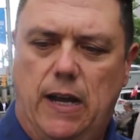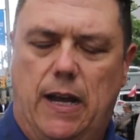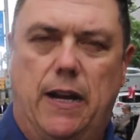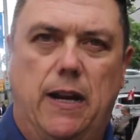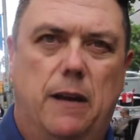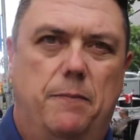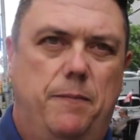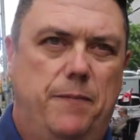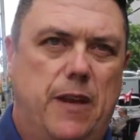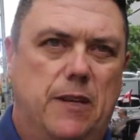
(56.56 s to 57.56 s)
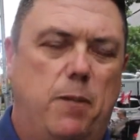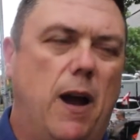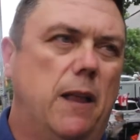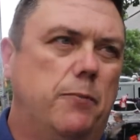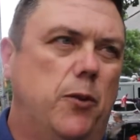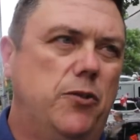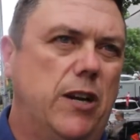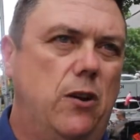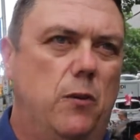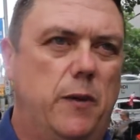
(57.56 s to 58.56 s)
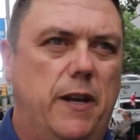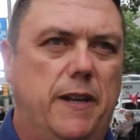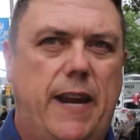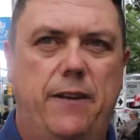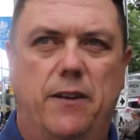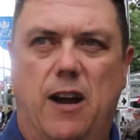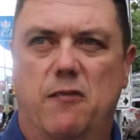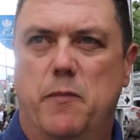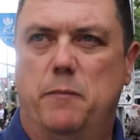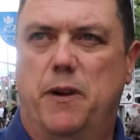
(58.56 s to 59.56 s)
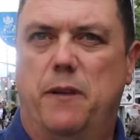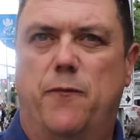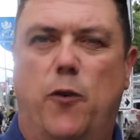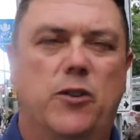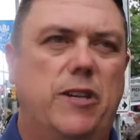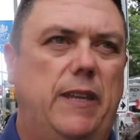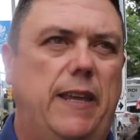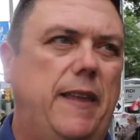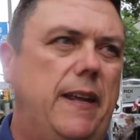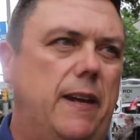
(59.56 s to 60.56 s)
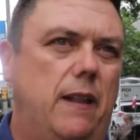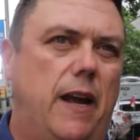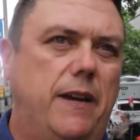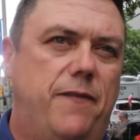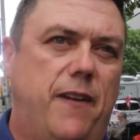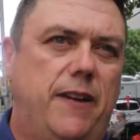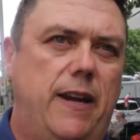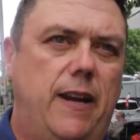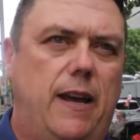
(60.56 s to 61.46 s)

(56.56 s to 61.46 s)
getting a pilot project going with the Ontario government, but unfortunately they declined funding.